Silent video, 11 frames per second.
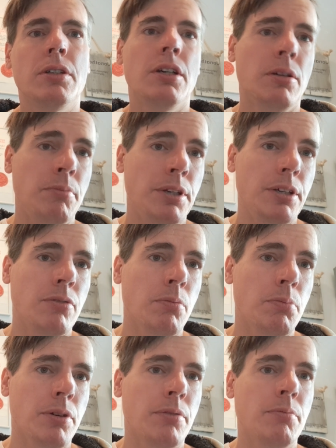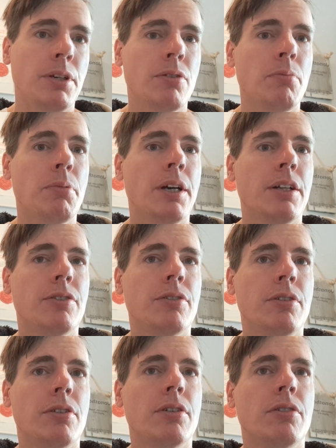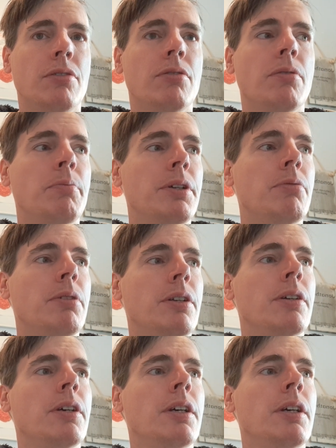and the Mini Cooper S to compete with.